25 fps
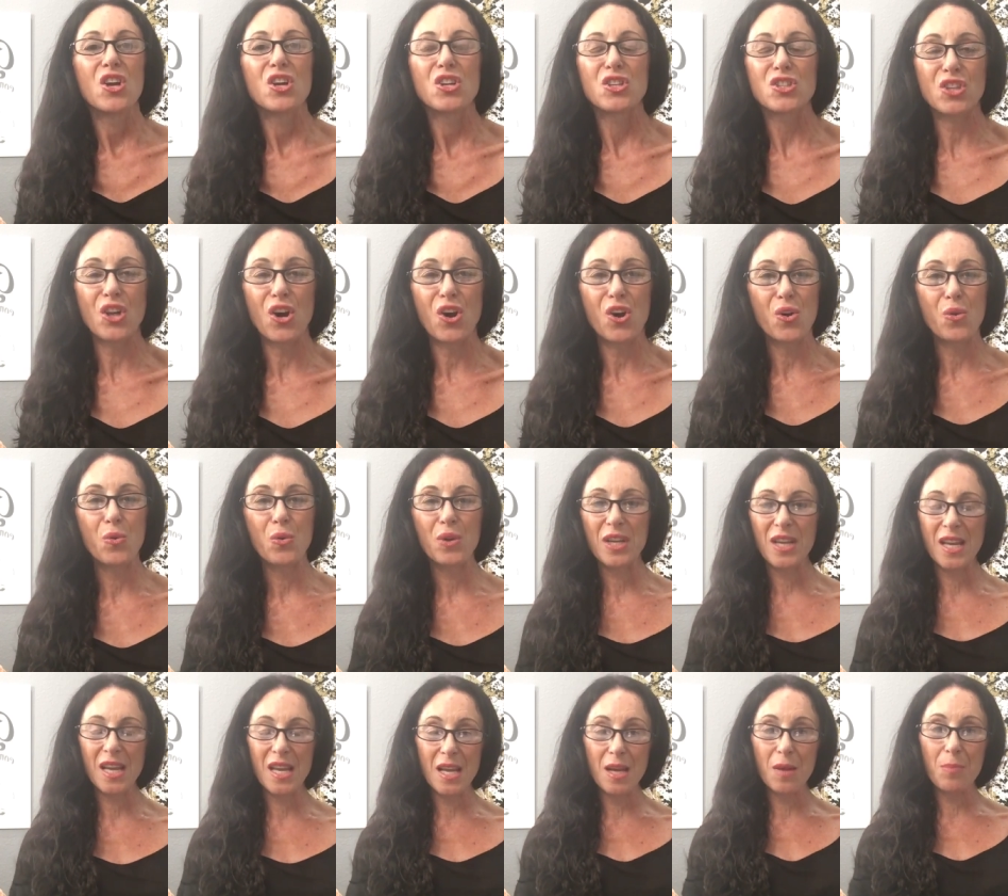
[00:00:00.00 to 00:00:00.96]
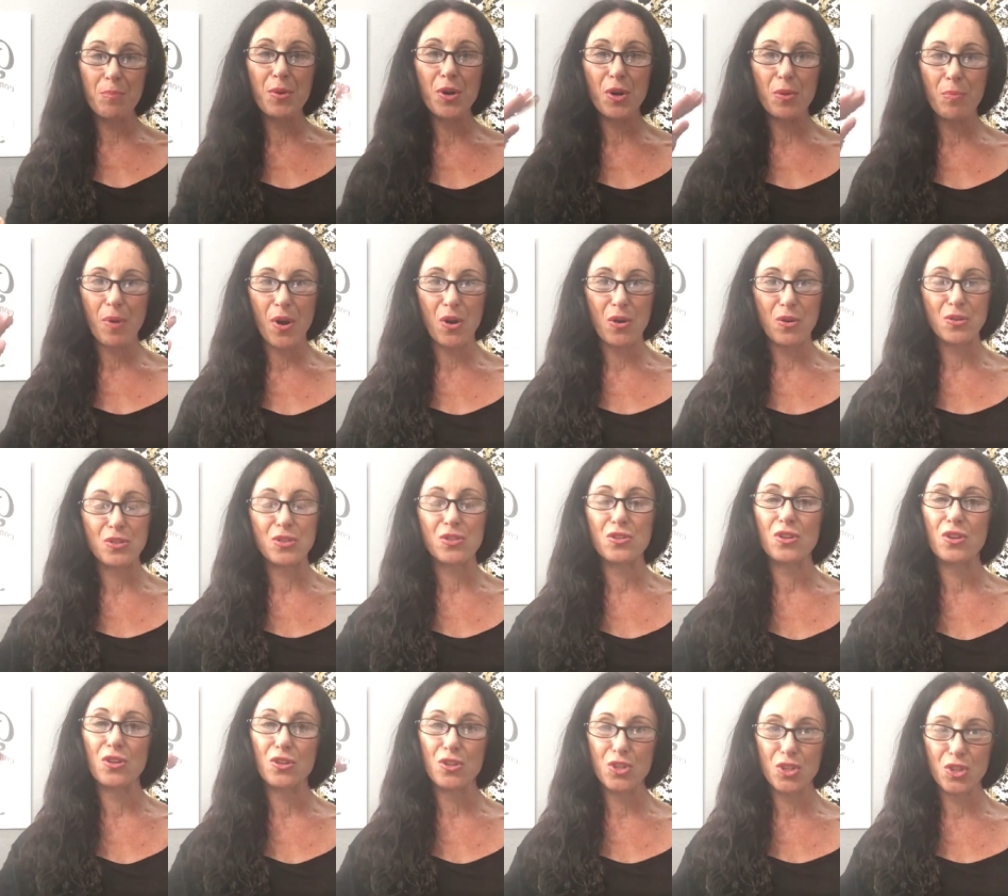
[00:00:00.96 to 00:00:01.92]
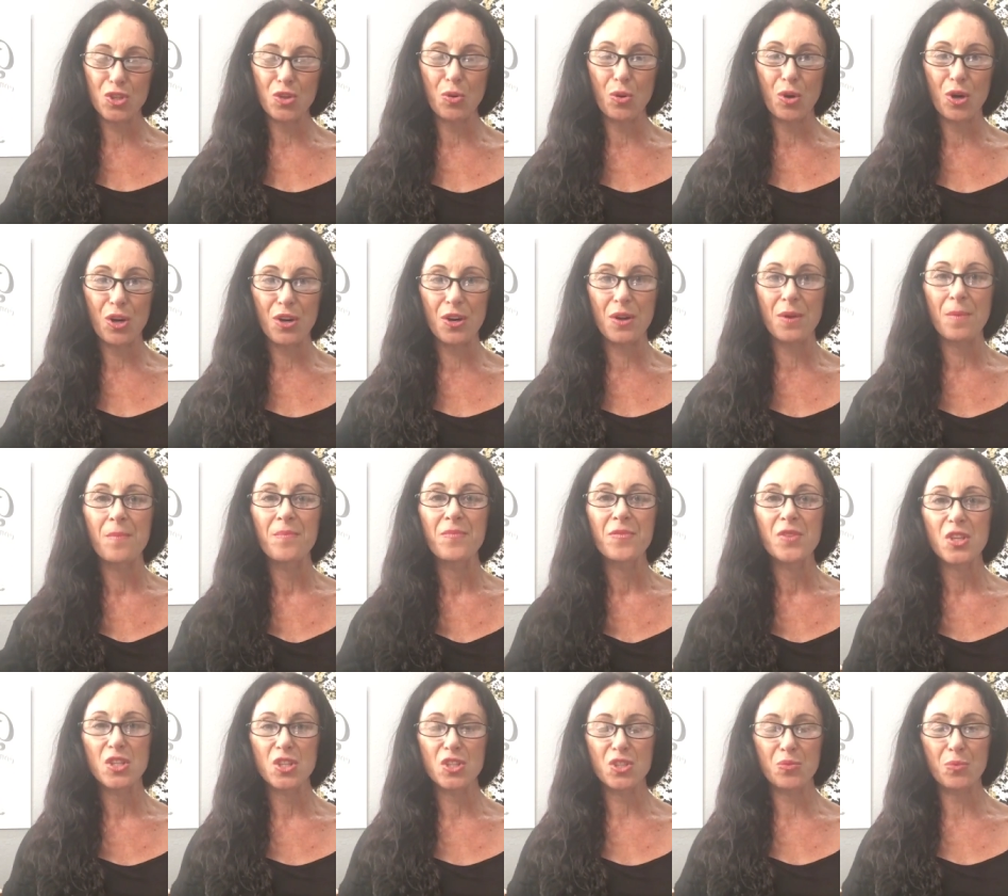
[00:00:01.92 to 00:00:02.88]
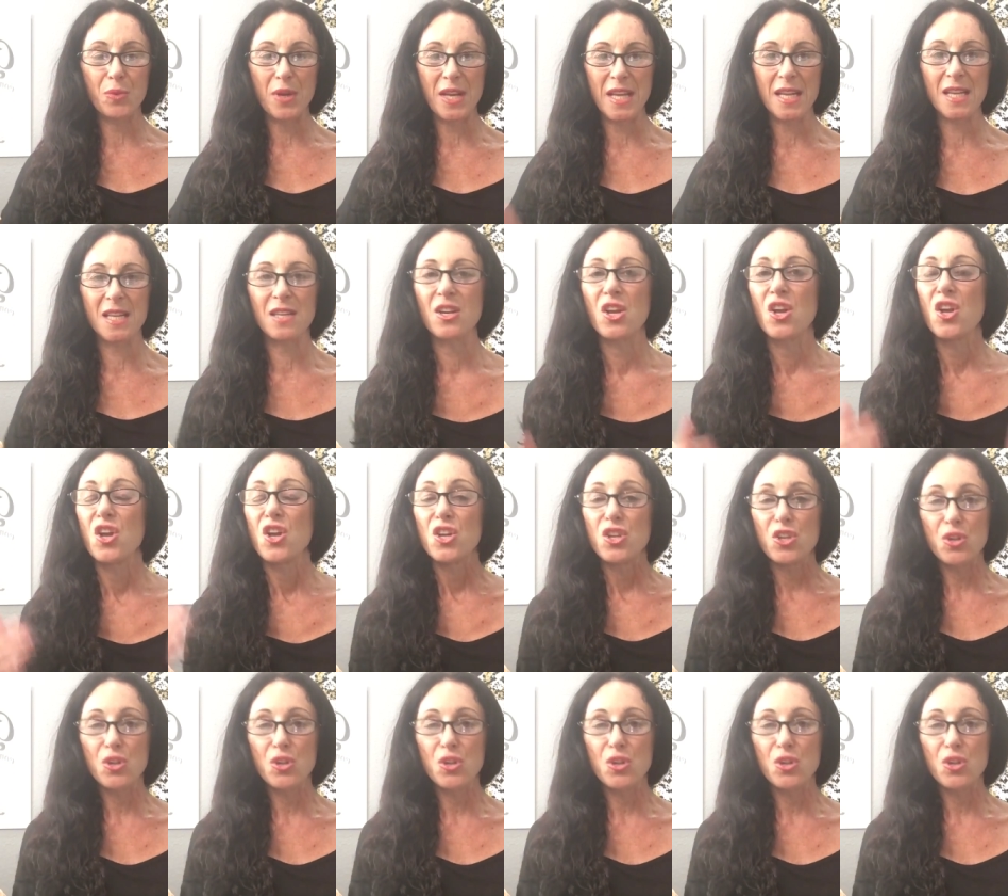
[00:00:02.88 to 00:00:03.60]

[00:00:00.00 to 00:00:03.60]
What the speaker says: So keep your post short, sweet.